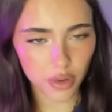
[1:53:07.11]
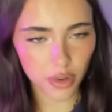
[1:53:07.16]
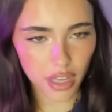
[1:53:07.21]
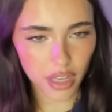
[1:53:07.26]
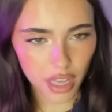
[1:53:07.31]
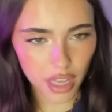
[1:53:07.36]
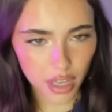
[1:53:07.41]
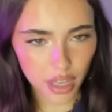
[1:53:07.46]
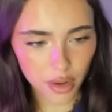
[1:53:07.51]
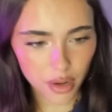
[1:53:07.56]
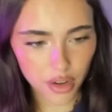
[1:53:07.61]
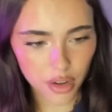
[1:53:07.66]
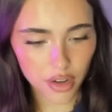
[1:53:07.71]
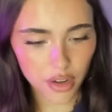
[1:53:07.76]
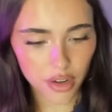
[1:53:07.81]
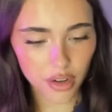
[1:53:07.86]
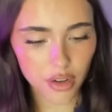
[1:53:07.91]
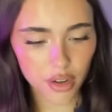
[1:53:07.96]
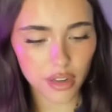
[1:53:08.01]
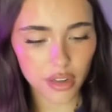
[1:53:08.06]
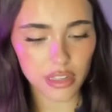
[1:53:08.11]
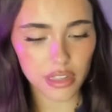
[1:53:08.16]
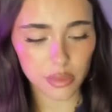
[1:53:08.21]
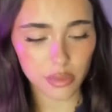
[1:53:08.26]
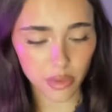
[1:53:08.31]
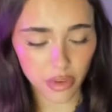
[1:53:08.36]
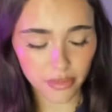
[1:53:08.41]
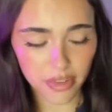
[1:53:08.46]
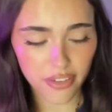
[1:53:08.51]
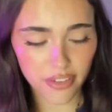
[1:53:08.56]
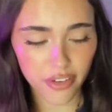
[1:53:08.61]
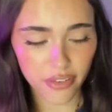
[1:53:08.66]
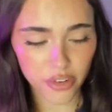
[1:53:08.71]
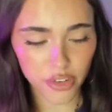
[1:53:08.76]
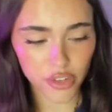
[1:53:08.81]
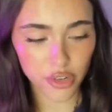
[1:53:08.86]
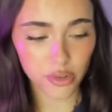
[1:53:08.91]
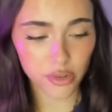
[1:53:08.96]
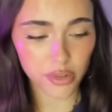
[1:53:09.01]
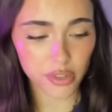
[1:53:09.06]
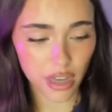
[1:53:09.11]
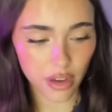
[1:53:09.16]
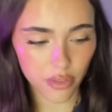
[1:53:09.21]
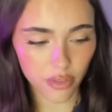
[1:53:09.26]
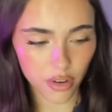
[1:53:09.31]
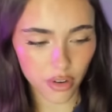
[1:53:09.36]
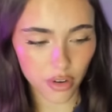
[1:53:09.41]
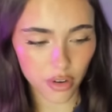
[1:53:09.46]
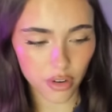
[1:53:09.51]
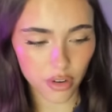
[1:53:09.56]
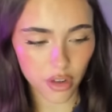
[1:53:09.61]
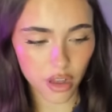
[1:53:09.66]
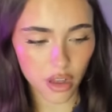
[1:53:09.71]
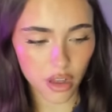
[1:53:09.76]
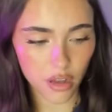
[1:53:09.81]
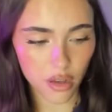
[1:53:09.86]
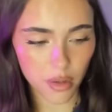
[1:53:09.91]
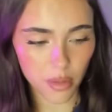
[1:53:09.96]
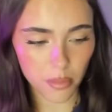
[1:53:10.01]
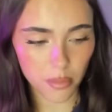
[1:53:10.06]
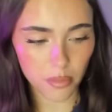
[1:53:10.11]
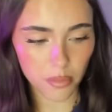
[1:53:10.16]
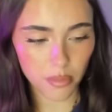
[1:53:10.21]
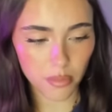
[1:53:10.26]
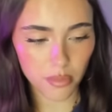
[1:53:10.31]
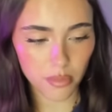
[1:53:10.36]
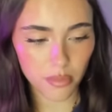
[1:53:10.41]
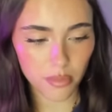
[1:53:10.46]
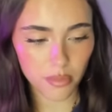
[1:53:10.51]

It is one of my favorite shows ever. Um,